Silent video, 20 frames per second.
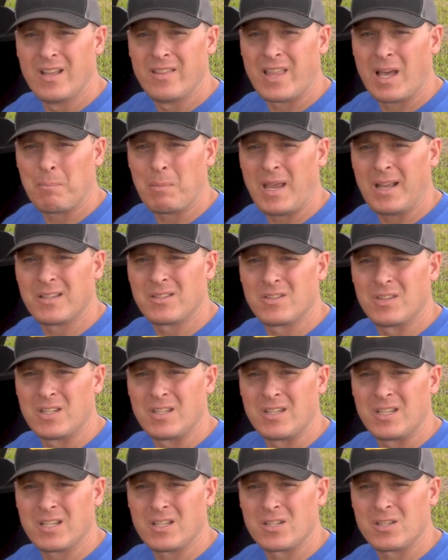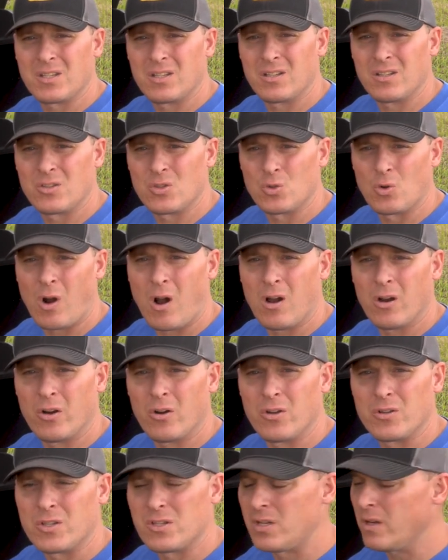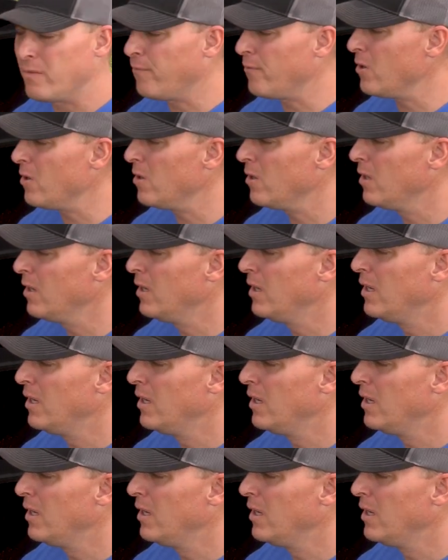that makes the disc stronger and stiffer